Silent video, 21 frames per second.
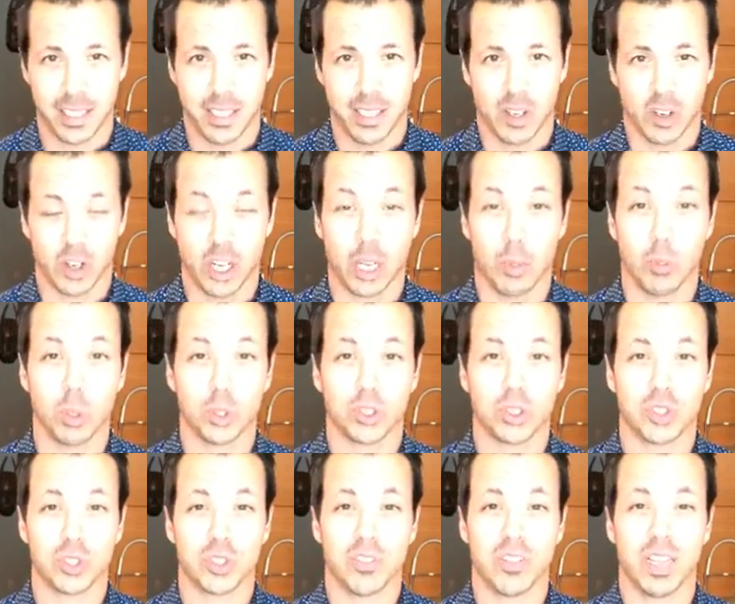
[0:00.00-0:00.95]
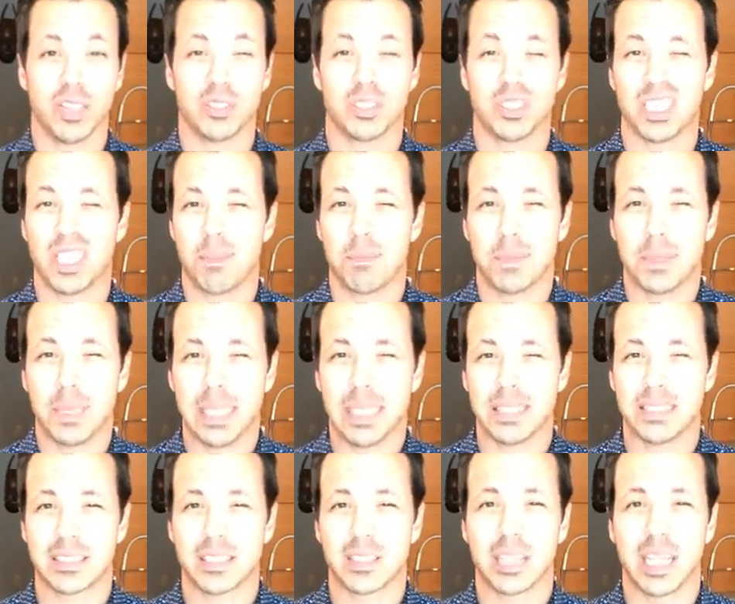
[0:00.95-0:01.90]
are able to survive. So that
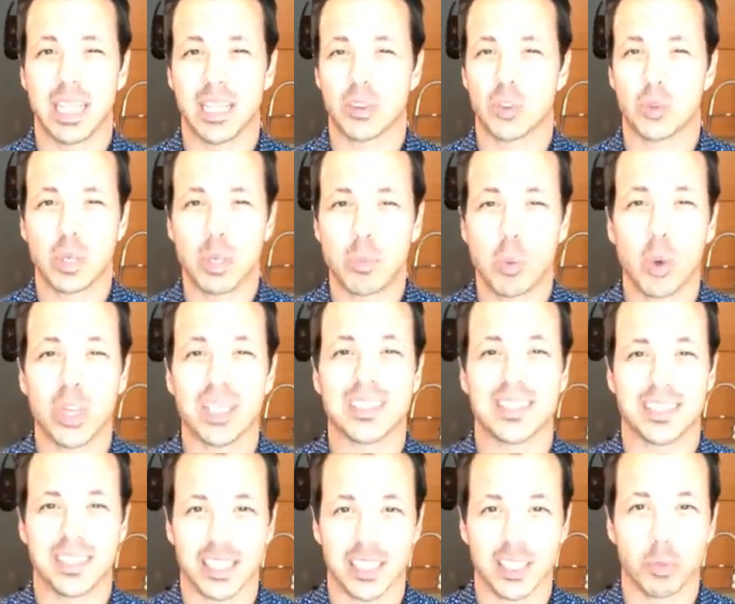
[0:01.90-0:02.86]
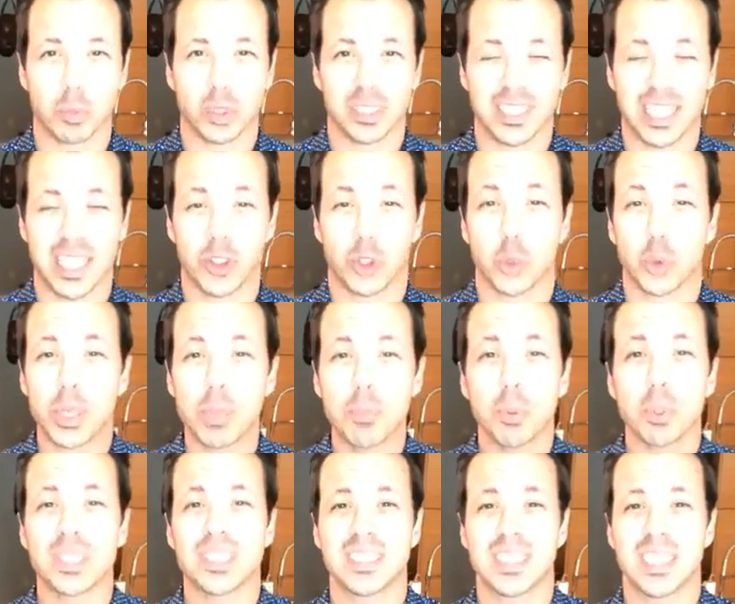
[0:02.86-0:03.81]
means like 3.6%.
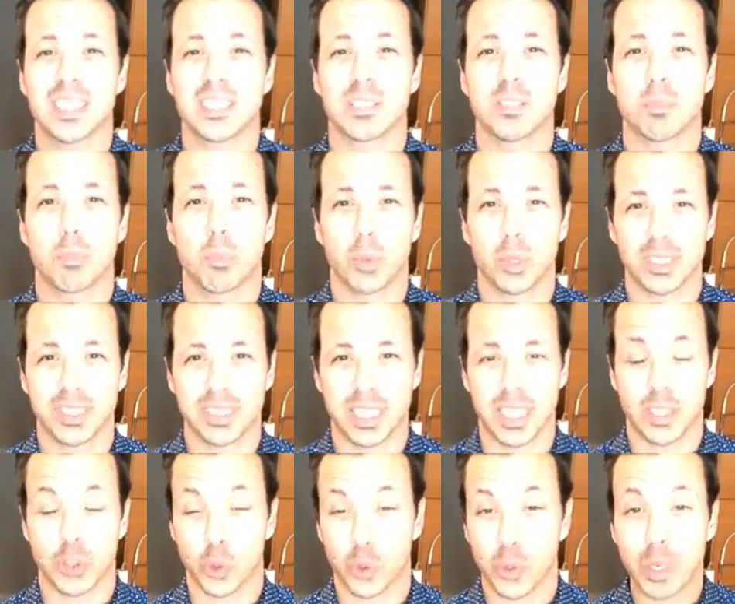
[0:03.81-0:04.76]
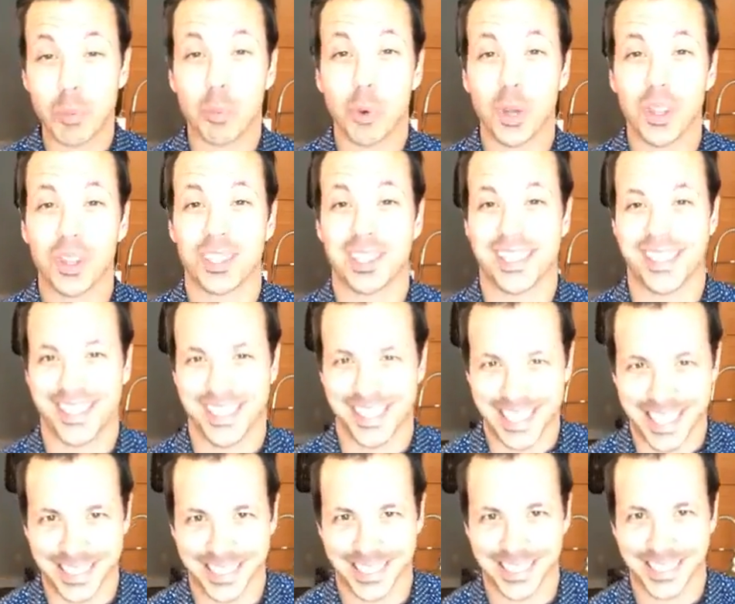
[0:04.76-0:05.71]

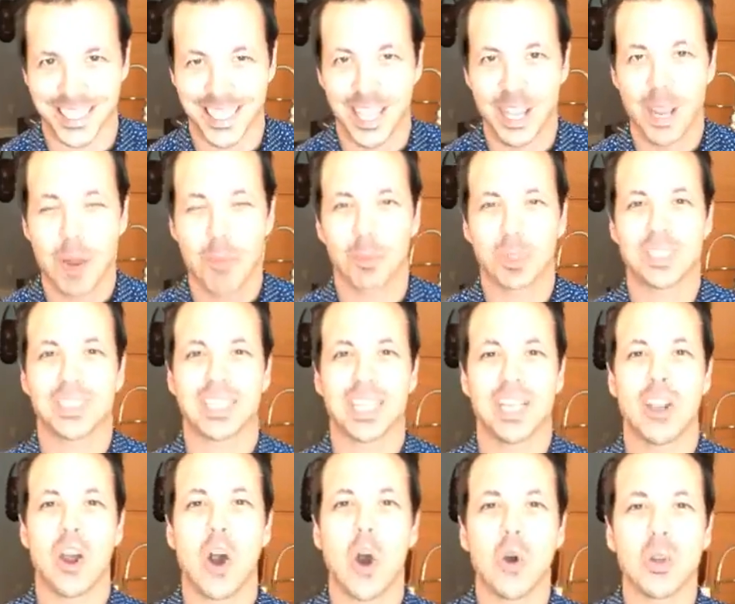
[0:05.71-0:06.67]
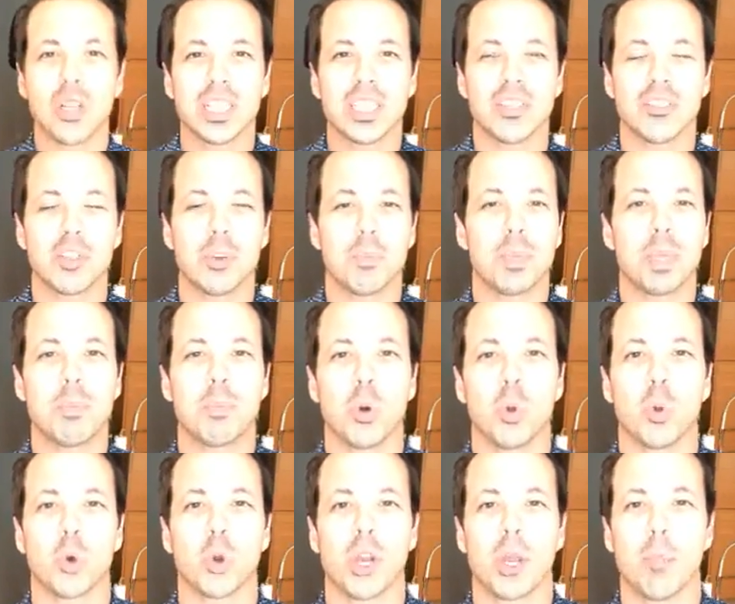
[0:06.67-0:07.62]
3.6% only of the people
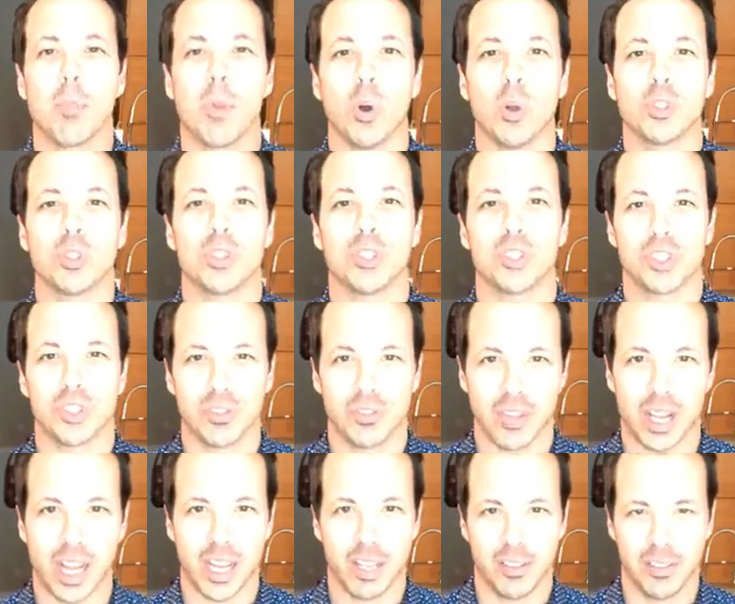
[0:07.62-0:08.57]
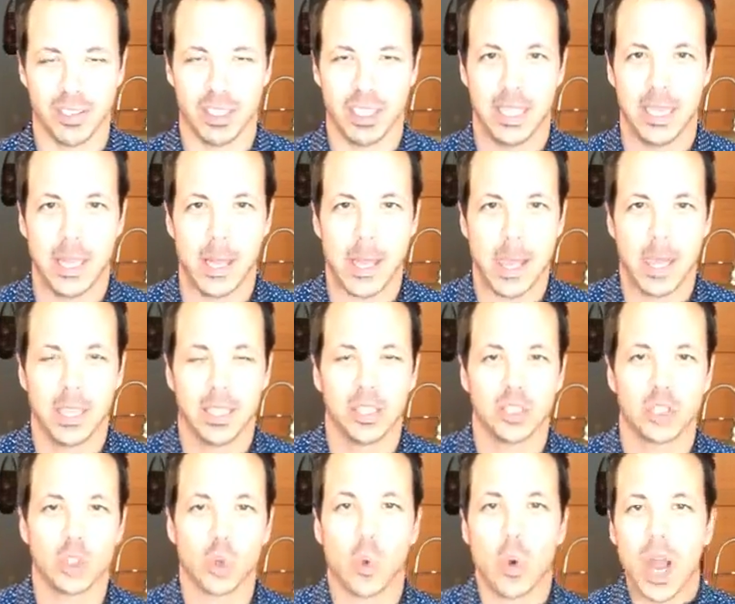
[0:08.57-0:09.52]
were able to survive.
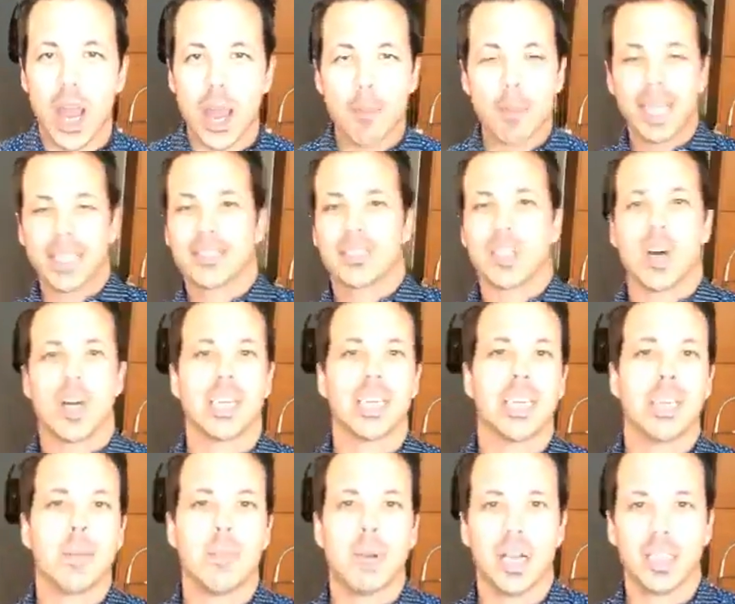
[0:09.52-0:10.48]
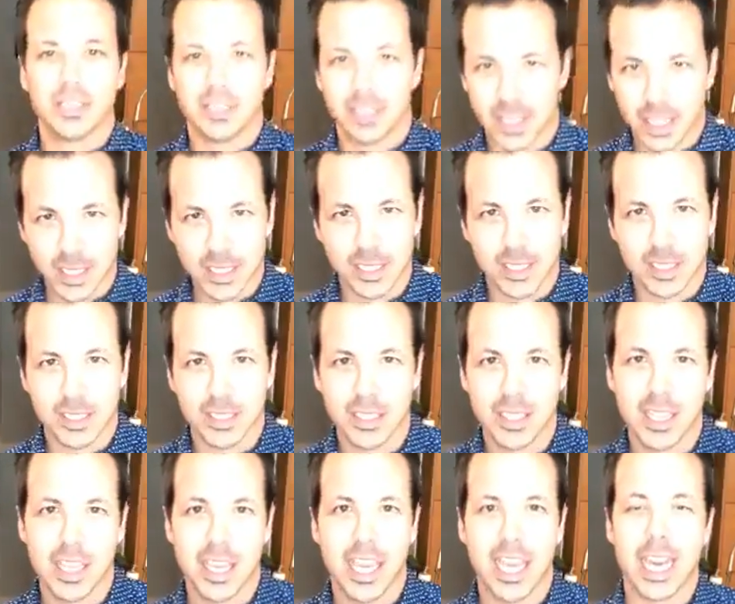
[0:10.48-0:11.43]
So why am I talking about this
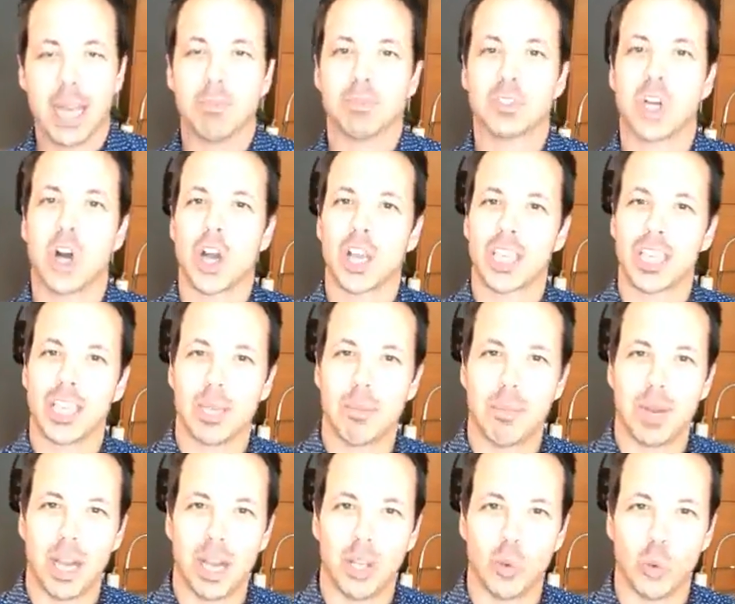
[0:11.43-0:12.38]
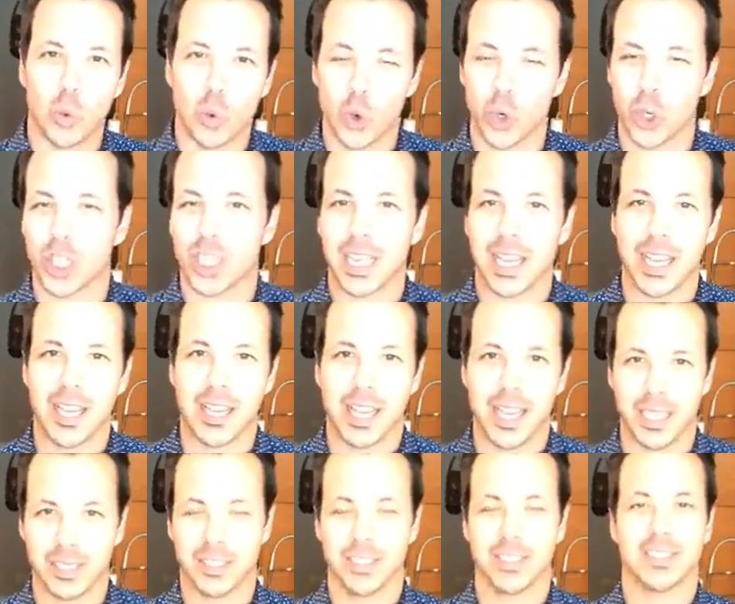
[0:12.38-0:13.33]
and I'm talking about work
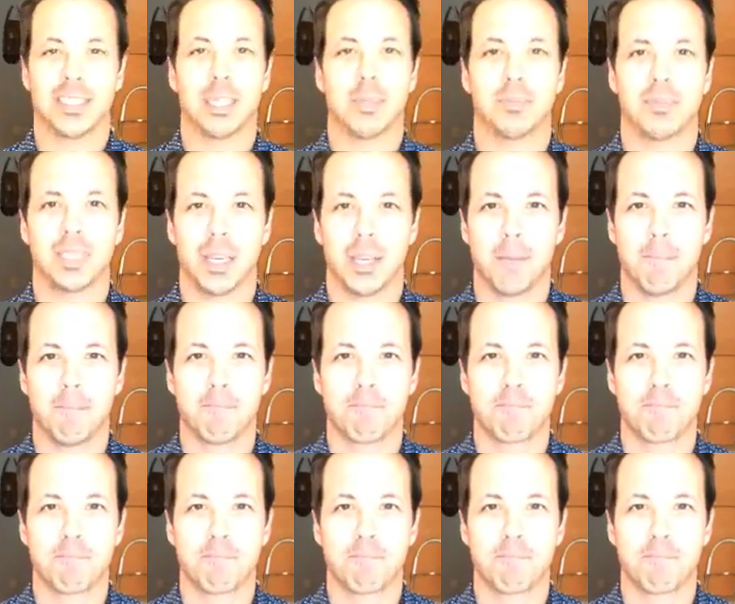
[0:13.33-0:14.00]
at the same time?